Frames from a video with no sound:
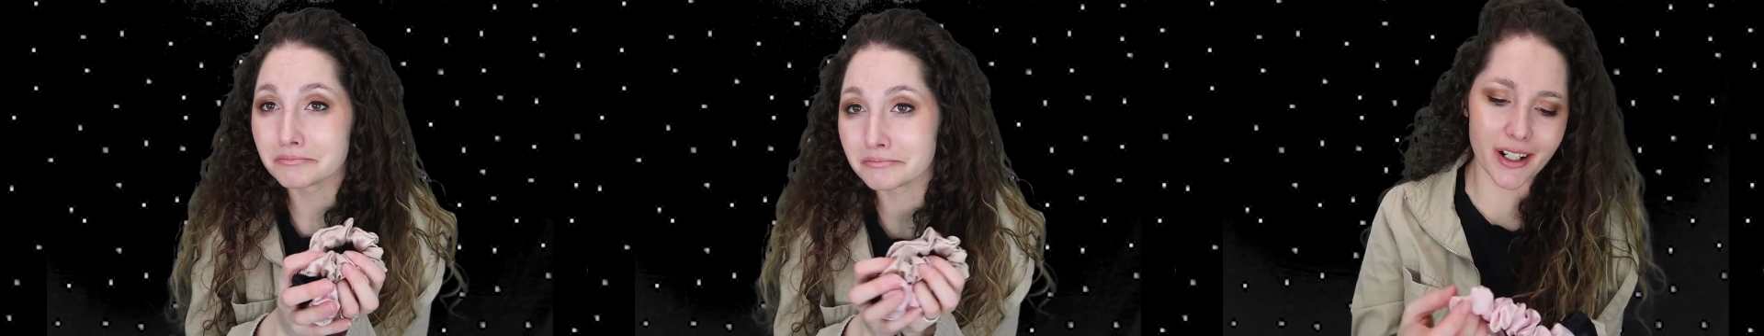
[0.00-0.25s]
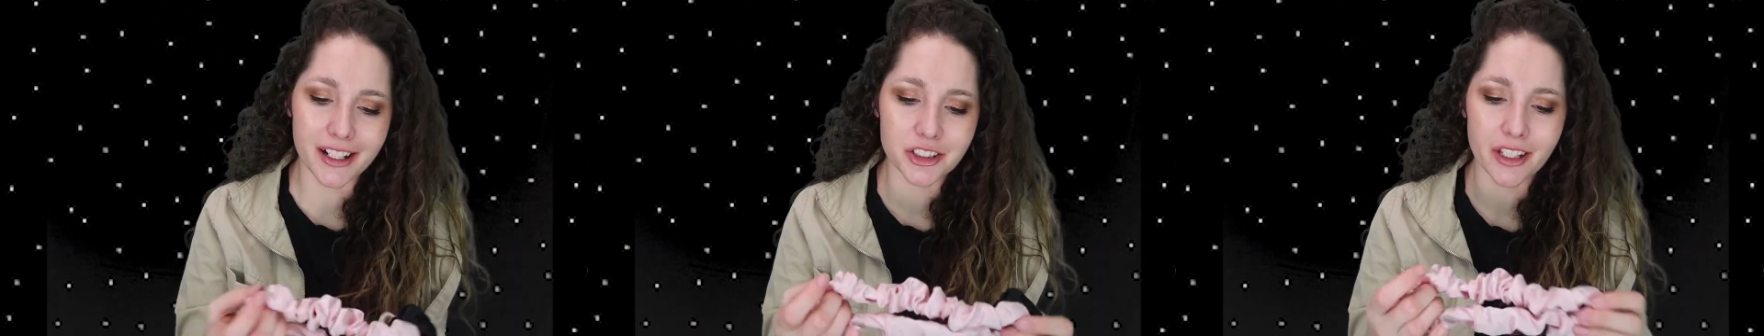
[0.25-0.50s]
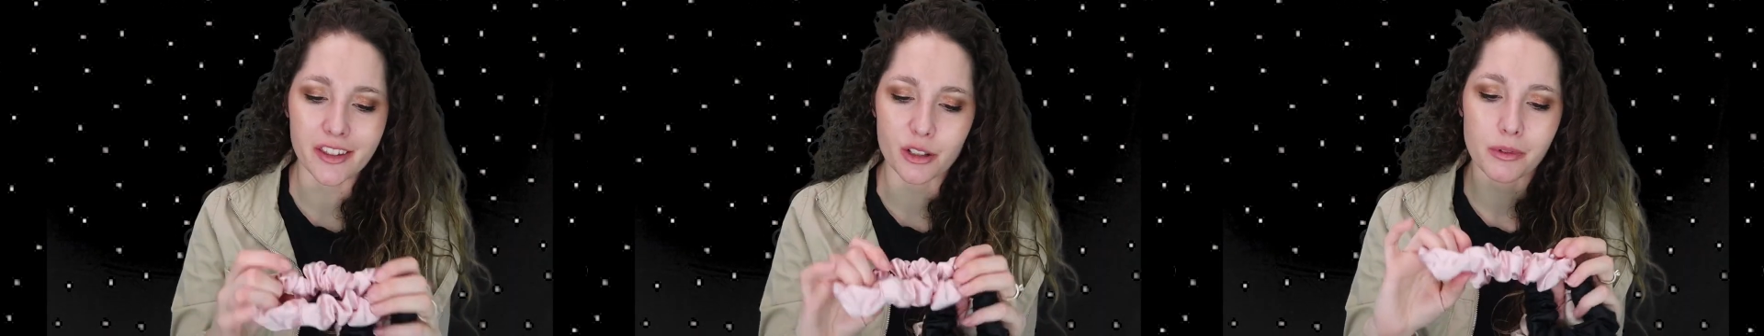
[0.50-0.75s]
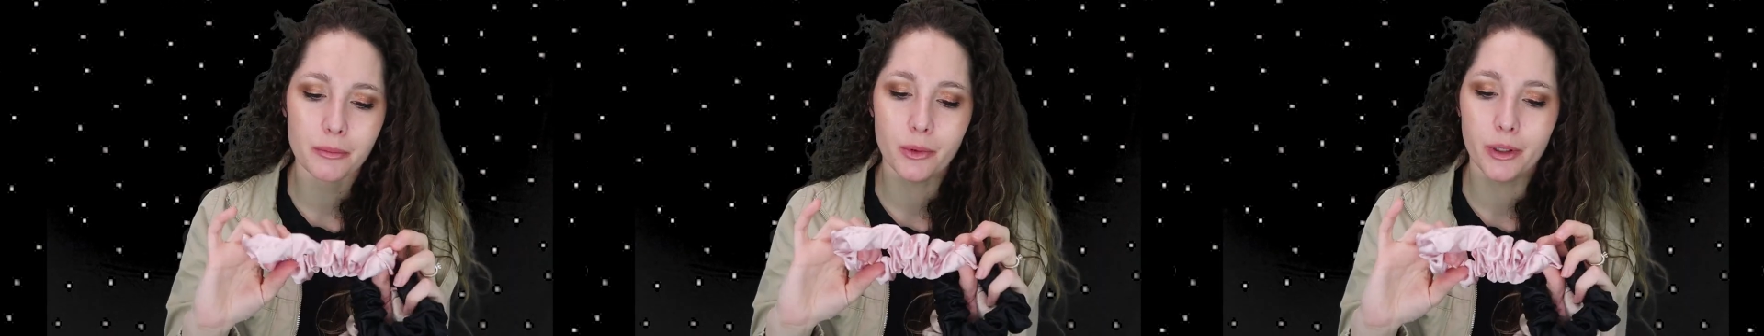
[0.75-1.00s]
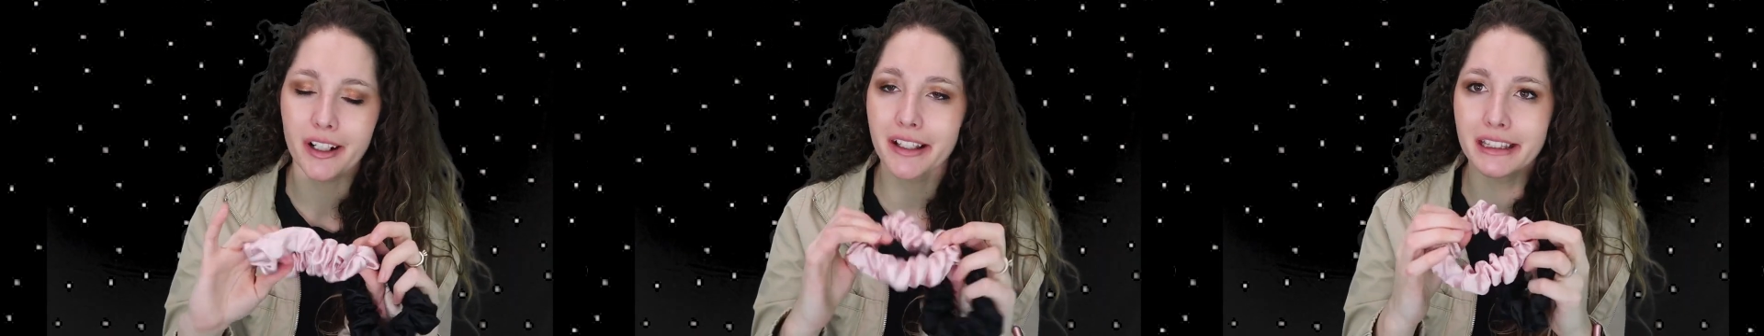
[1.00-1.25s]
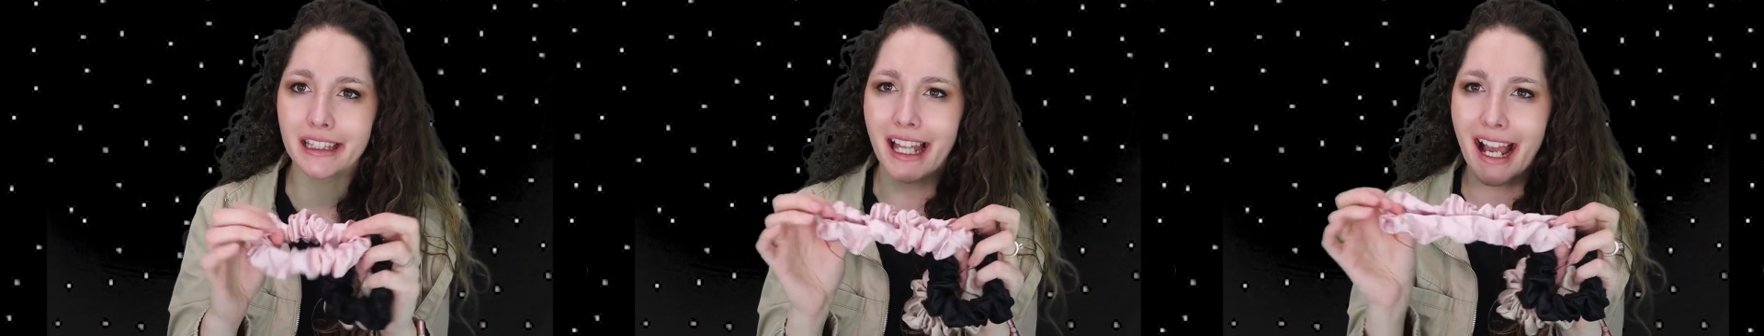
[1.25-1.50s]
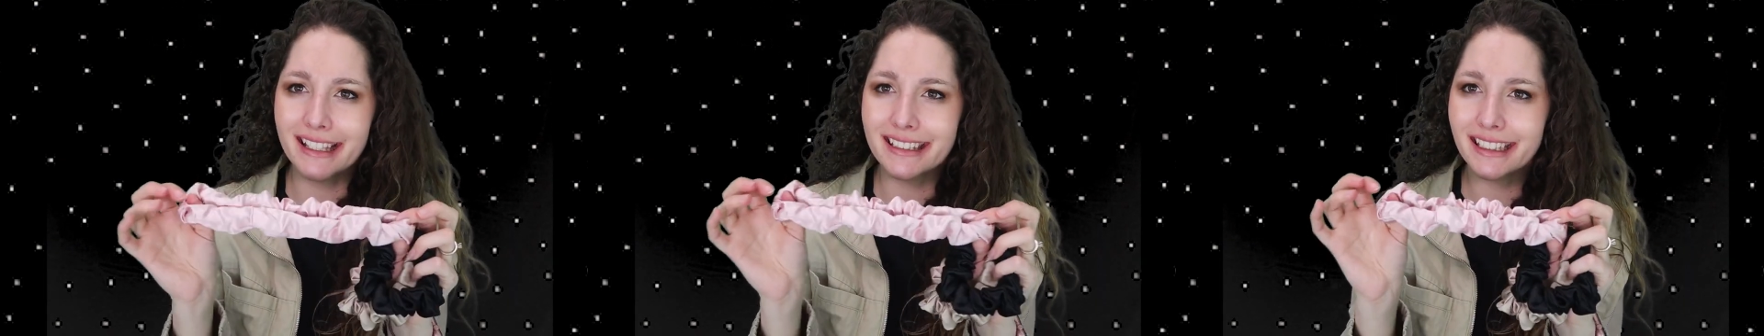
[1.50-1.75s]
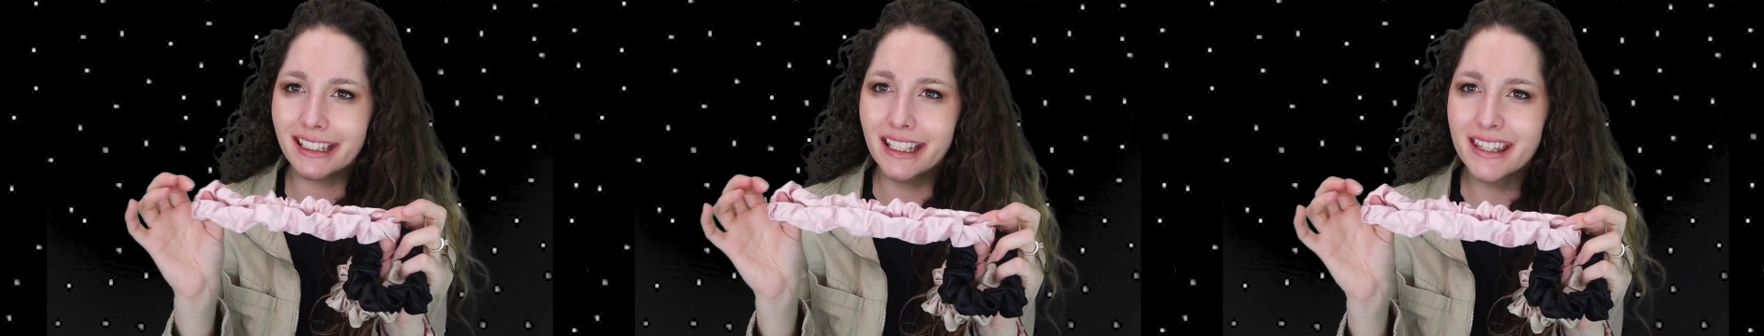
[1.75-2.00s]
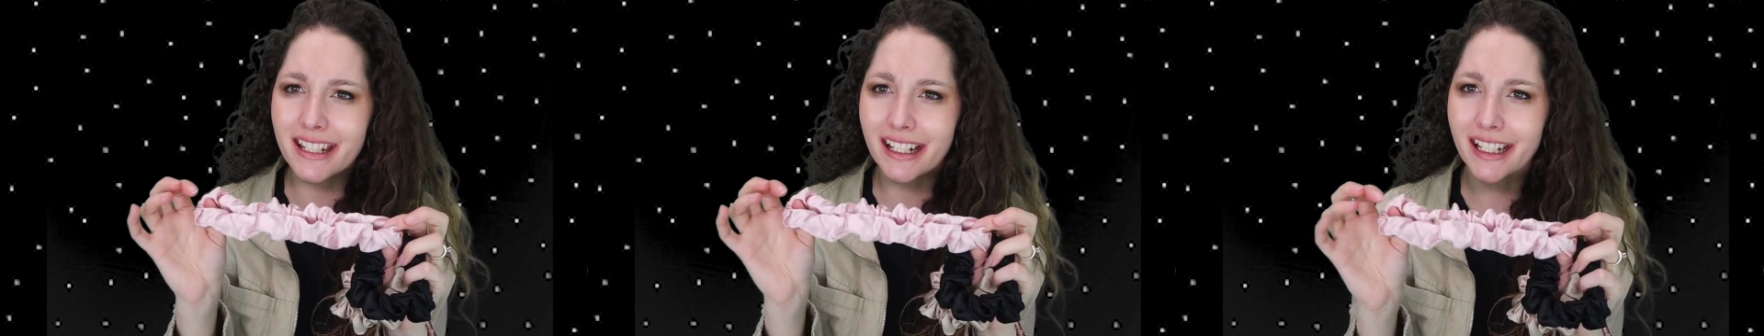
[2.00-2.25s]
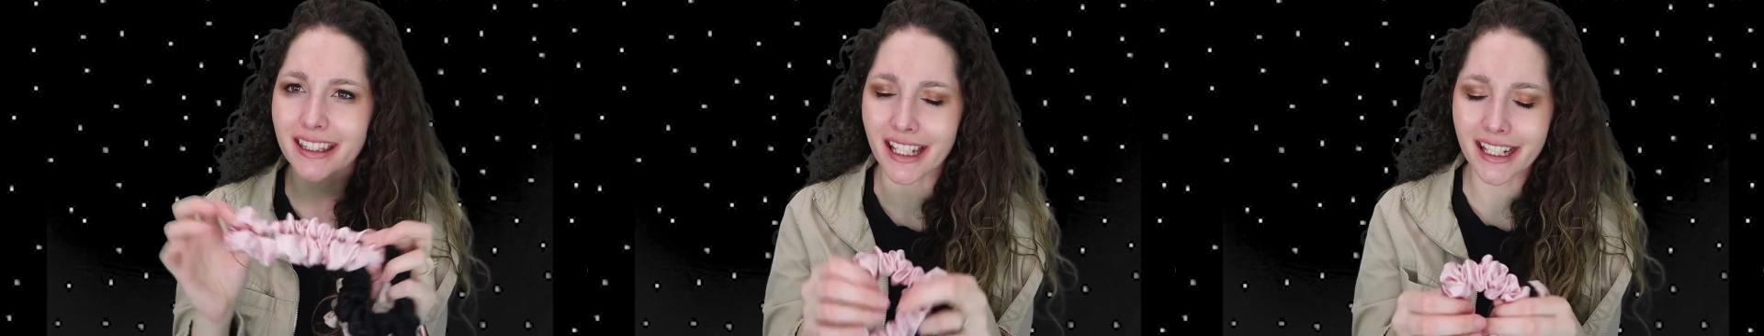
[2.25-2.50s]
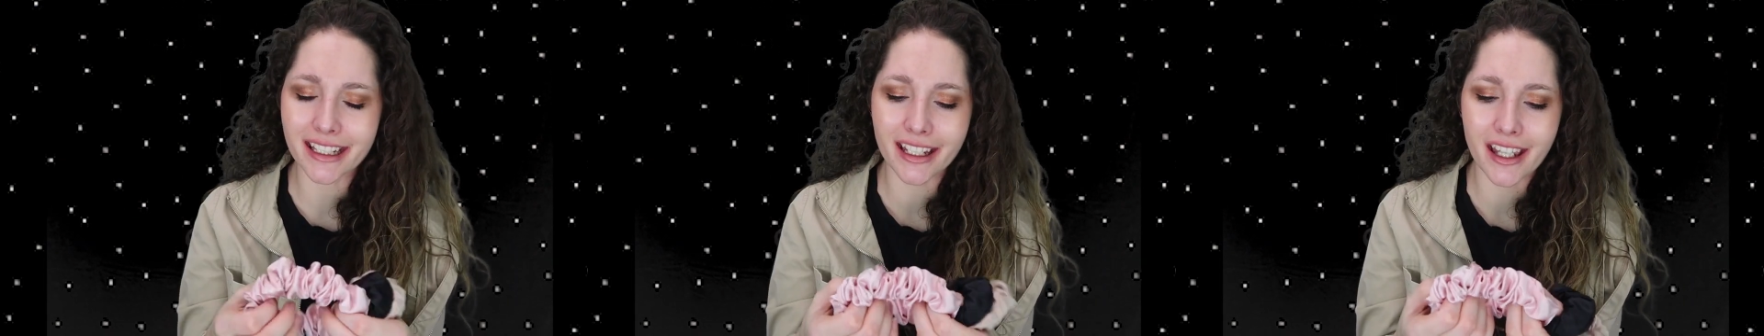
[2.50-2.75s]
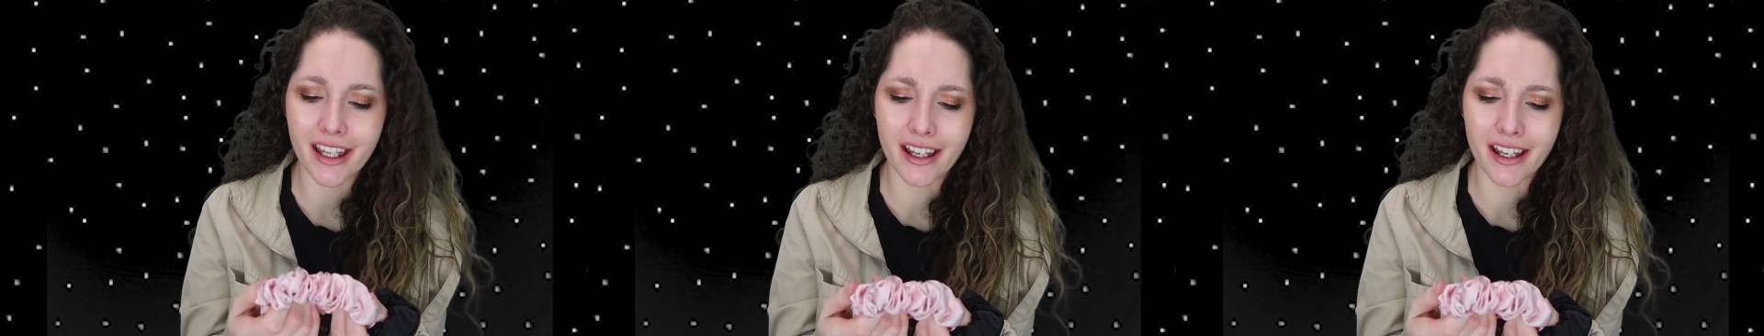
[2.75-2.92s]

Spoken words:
They're actually a little bit more elasticy than I'd like.